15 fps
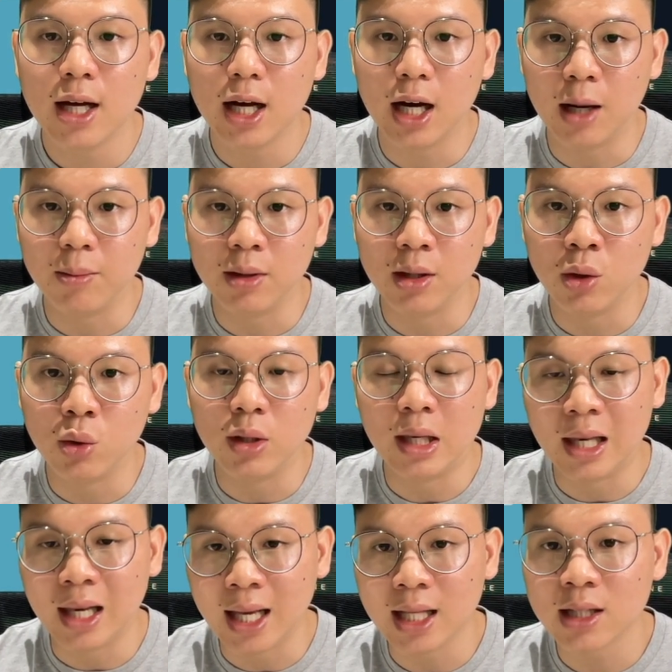upload
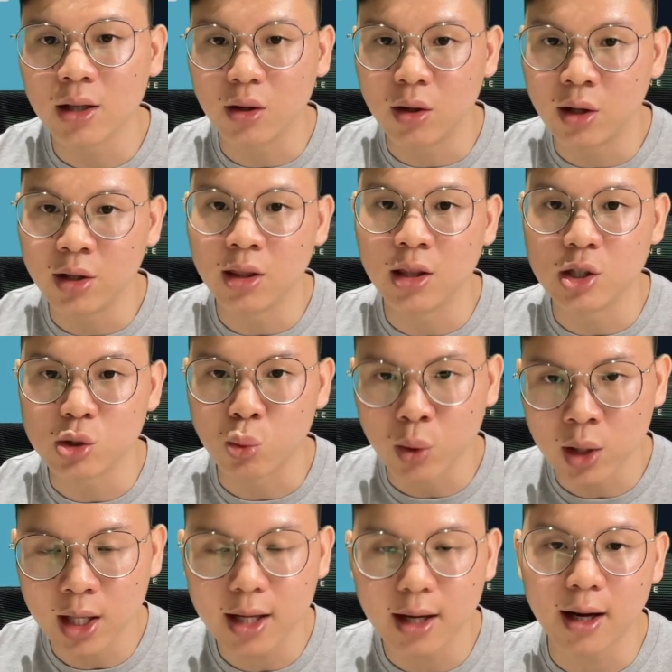later on this
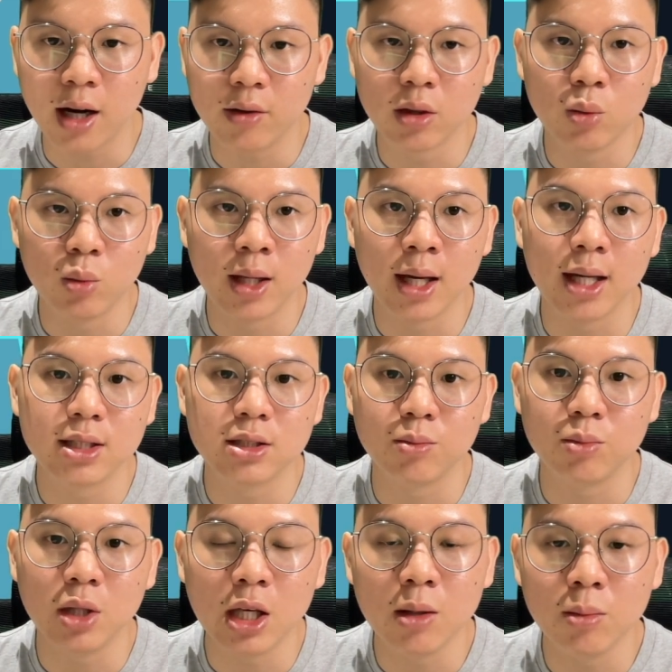week after we get some
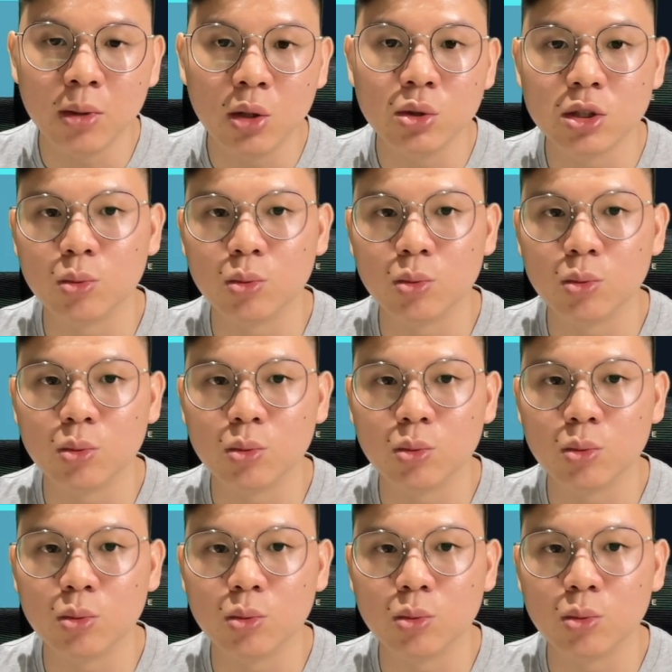team news.